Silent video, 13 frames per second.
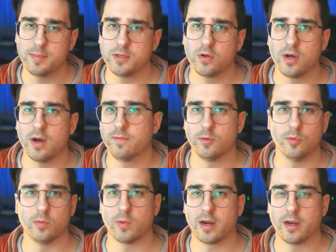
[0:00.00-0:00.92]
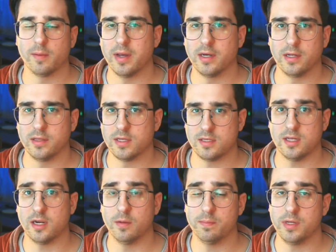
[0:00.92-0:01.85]
I'm still comfortable recommending
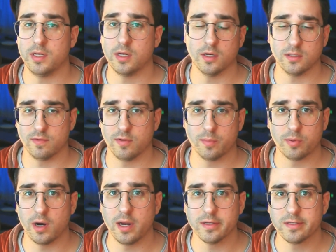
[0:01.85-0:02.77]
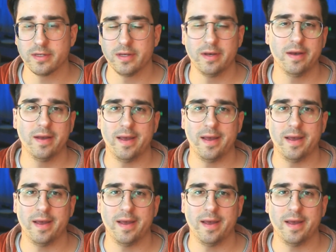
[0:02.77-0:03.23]
this setup because of the price,